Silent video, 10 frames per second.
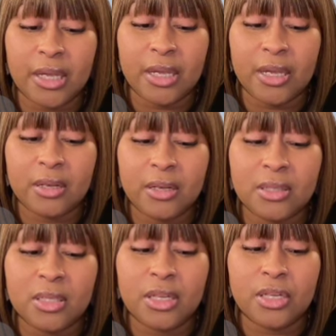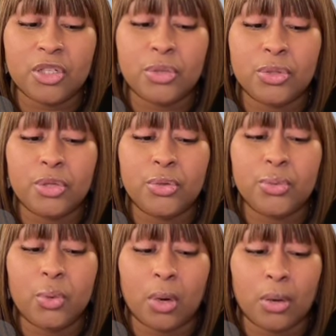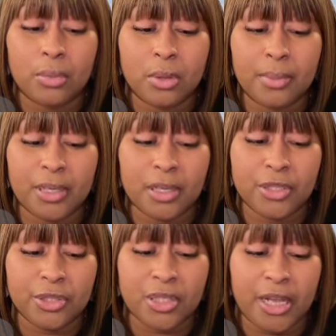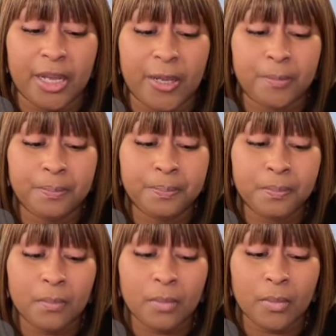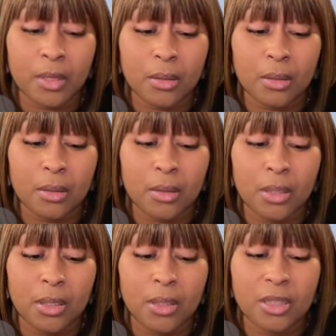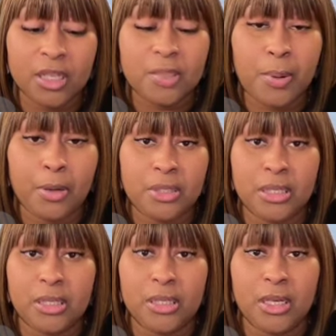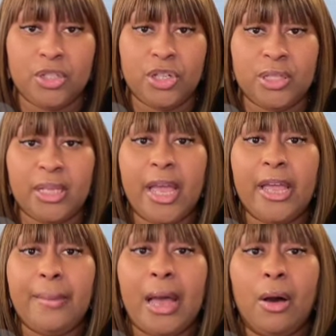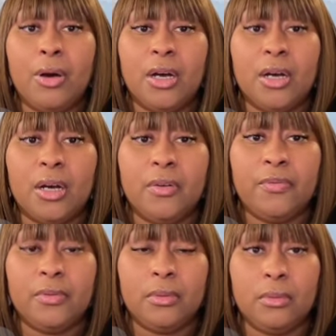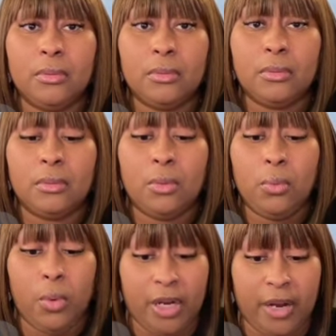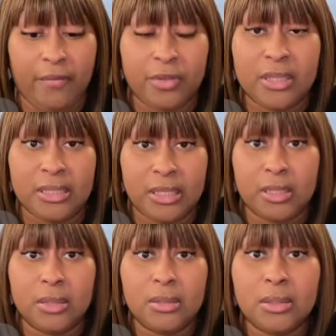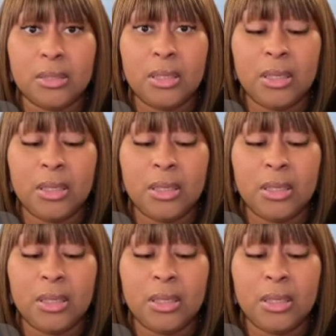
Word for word: and tend to the new growth. But understand, this person just came out of whatever this is.